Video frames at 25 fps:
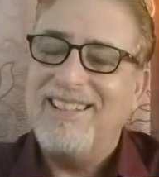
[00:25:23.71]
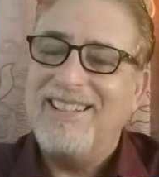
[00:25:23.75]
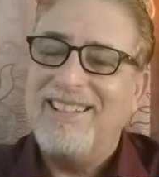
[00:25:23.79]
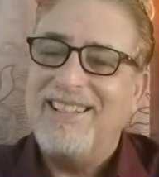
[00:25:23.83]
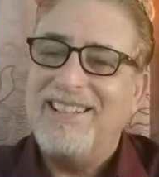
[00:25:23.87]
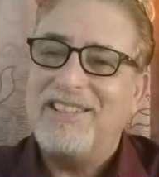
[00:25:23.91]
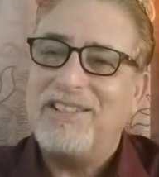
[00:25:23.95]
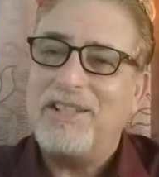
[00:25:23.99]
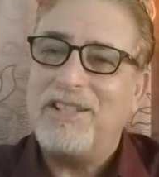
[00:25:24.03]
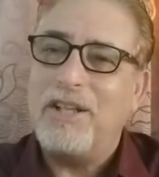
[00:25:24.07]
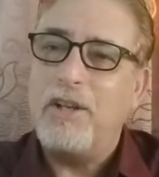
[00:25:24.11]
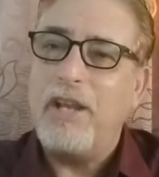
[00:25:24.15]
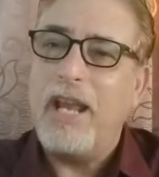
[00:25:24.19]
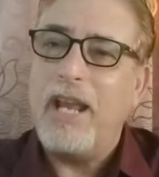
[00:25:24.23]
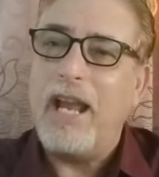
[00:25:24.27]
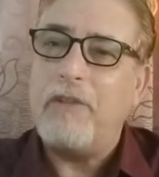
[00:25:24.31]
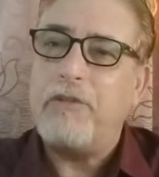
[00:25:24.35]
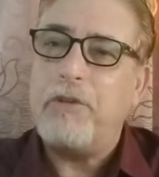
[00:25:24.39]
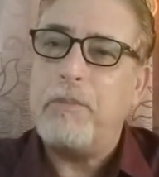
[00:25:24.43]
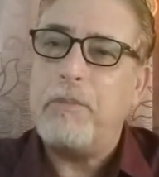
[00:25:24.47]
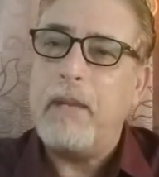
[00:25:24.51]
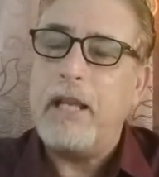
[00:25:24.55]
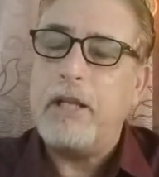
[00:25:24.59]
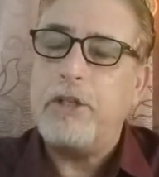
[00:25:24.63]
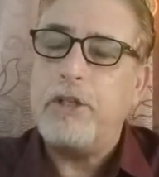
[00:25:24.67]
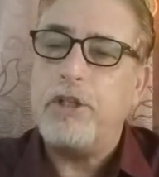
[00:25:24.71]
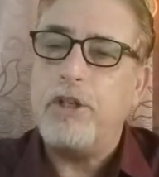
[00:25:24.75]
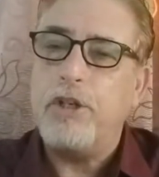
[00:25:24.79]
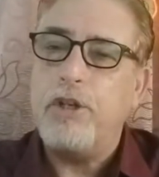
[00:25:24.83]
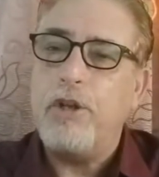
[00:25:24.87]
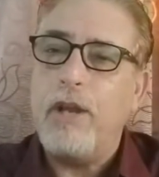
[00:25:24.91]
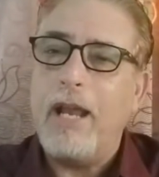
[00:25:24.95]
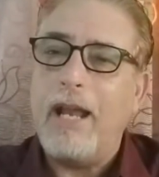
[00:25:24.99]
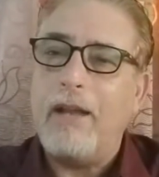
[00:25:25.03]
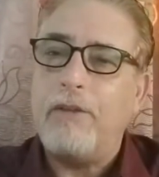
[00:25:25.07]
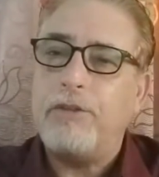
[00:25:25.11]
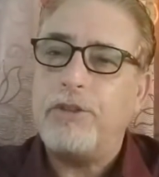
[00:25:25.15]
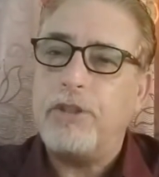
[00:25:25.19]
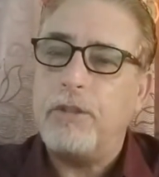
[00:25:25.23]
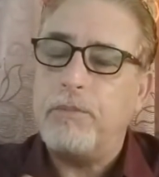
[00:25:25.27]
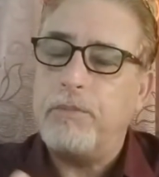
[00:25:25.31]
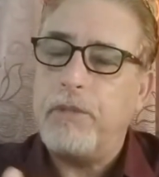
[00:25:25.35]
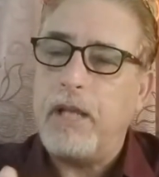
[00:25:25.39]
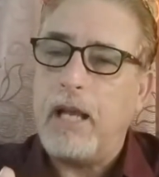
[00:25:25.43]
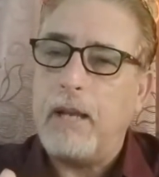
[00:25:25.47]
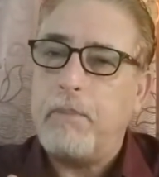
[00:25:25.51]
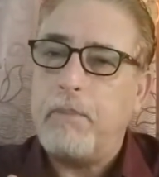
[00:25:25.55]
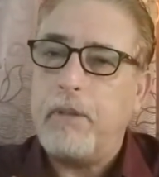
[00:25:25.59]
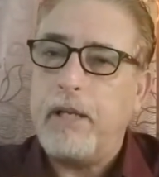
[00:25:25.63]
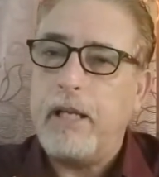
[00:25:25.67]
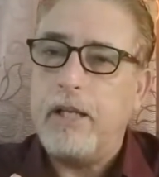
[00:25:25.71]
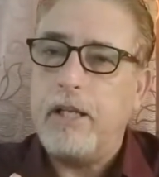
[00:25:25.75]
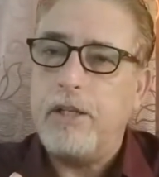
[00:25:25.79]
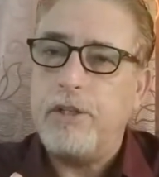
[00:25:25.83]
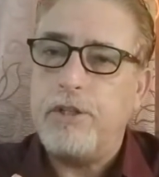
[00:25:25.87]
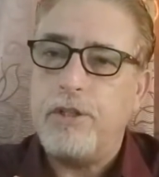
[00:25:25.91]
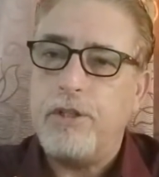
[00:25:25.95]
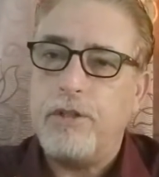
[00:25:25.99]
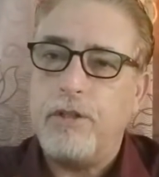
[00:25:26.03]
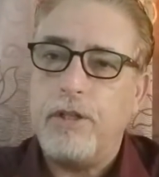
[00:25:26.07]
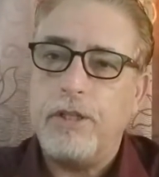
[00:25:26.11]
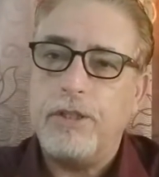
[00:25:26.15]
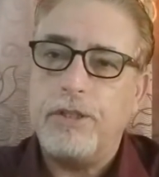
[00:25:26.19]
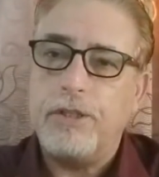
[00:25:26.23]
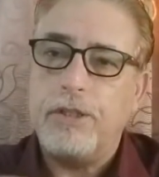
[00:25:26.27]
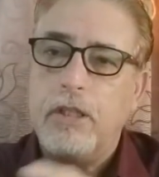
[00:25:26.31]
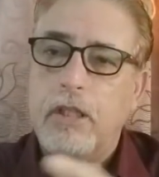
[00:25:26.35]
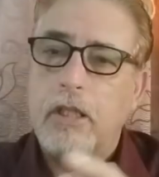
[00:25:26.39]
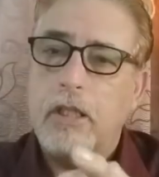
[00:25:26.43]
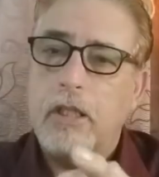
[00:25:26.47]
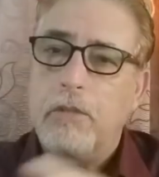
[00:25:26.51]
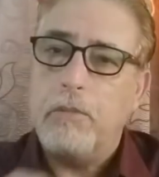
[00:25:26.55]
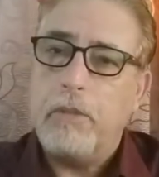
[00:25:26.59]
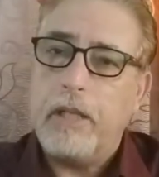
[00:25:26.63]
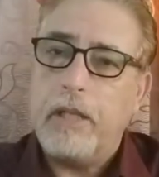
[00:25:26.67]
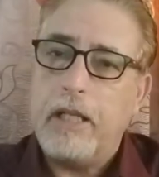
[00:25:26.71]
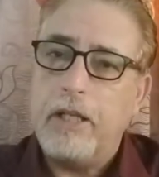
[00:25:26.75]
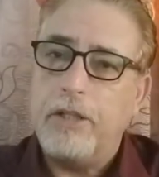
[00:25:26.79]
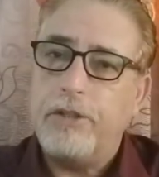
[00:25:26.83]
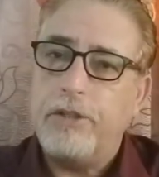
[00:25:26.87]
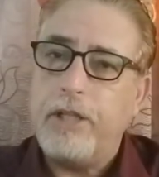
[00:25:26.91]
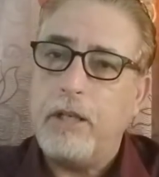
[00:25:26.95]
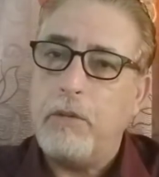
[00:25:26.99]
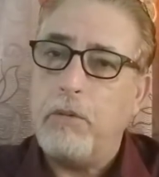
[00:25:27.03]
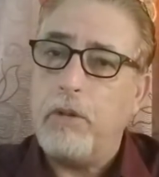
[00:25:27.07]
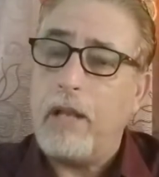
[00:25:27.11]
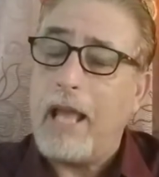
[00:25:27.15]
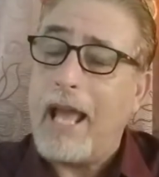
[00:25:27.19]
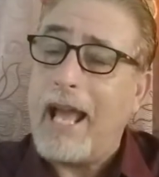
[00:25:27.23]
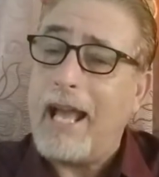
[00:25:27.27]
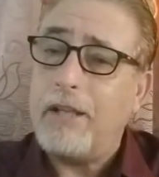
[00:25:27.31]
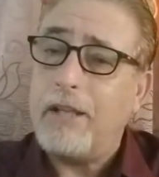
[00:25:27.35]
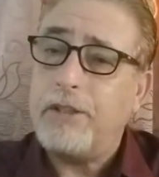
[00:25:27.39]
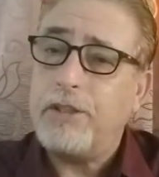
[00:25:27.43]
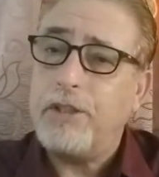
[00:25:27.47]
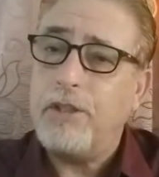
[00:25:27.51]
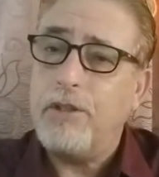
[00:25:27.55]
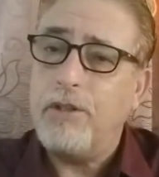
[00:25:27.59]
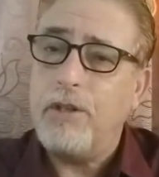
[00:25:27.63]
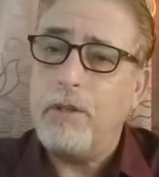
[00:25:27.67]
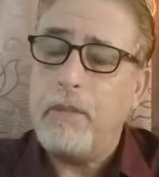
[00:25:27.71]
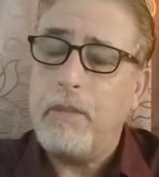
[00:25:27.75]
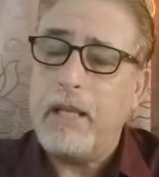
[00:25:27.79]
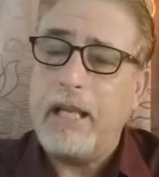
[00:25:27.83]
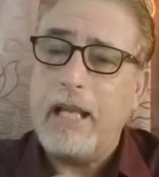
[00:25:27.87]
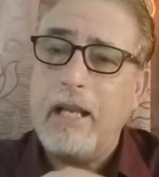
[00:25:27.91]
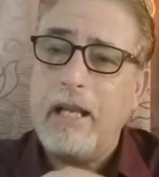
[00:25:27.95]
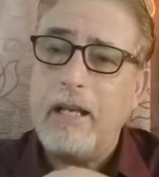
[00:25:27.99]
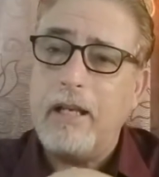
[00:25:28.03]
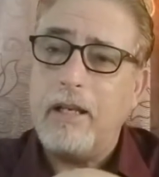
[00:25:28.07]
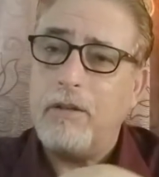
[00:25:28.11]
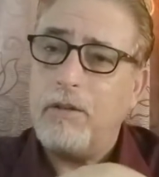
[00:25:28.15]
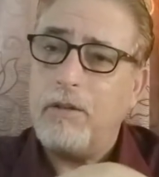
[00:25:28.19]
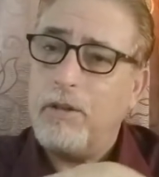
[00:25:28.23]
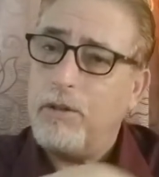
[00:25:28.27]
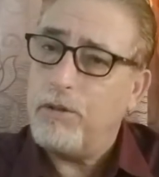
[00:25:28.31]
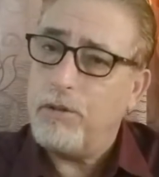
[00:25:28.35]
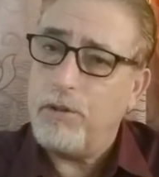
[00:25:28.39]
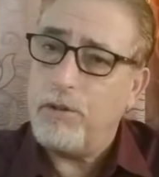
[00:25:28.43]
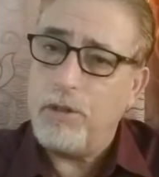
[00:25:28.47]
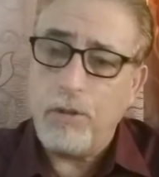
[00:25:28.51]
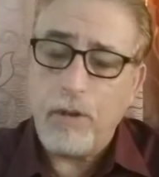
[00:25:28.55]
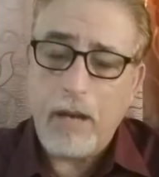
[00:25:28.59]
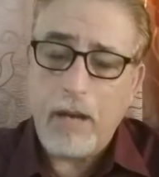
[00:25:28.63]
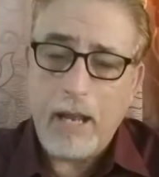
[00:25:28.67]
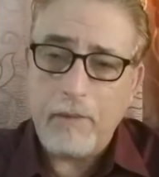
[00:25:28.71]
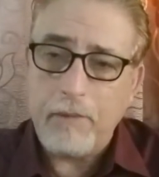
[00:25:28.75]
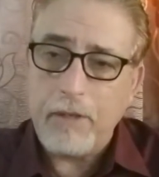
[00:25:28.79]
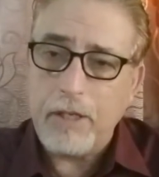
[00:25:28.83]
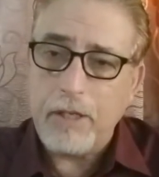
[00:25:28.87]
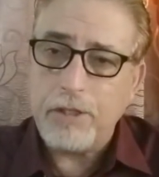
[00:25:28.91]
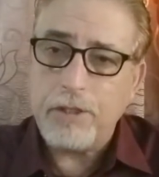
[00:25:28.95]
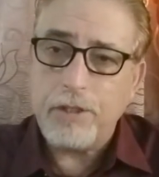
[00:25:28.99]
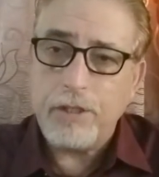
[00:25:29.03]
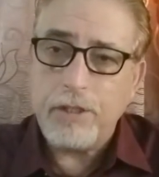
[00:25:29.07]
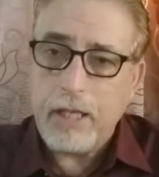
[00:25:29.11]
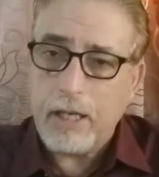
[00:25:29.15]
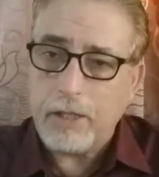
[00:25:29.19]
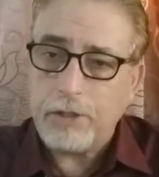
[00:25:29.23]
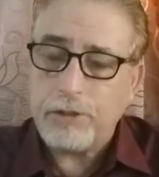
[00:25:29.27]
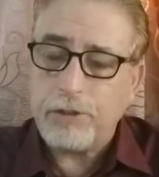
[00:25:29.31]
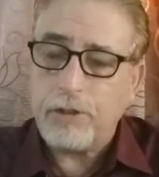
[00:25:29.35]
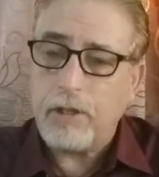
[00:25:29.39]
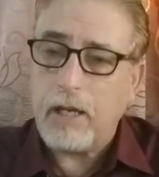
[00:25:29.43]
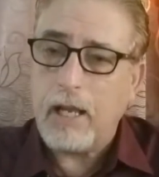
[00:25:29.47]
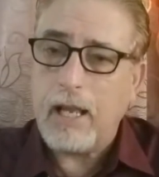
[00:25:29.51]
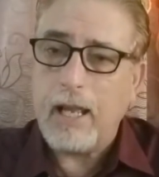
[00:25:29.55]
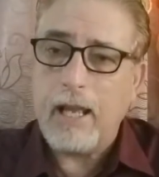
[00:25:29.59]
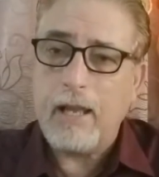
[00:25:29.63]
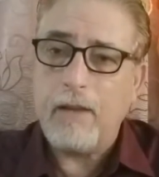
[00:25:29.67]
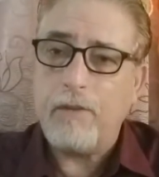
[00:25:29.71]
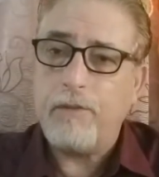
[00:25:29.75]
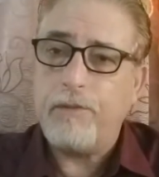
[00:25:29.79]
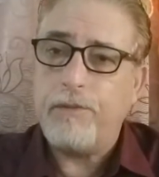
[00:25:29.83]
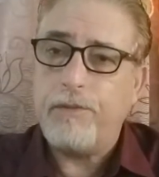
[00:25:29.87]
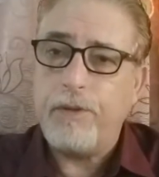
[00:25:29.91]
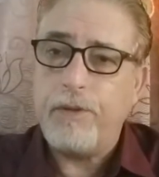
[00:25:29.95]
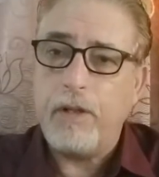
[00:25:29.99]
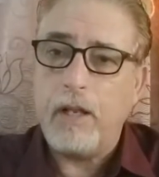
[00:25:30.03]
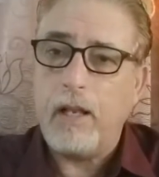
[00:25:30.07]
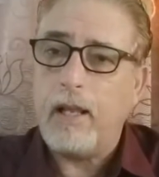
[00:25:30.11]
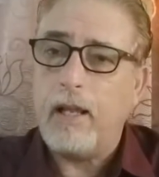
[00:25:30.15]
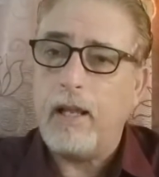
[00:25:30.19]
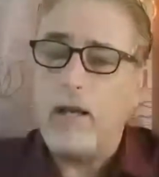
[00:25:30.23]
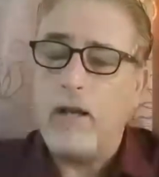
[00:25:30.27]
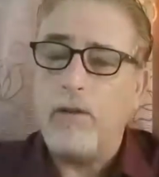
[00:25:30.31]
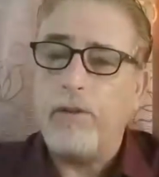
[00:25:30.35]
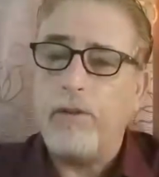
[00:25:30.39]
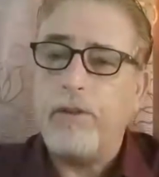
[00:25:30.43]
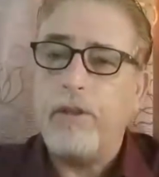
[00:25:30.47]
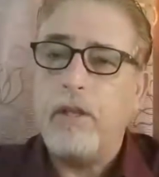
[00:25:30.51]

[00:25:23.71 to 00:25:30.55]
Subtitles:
So you have to make sure you have some type of insurance because they will ask you in the beginning, do you have insurance? Yes, sir, I have PhilHealth.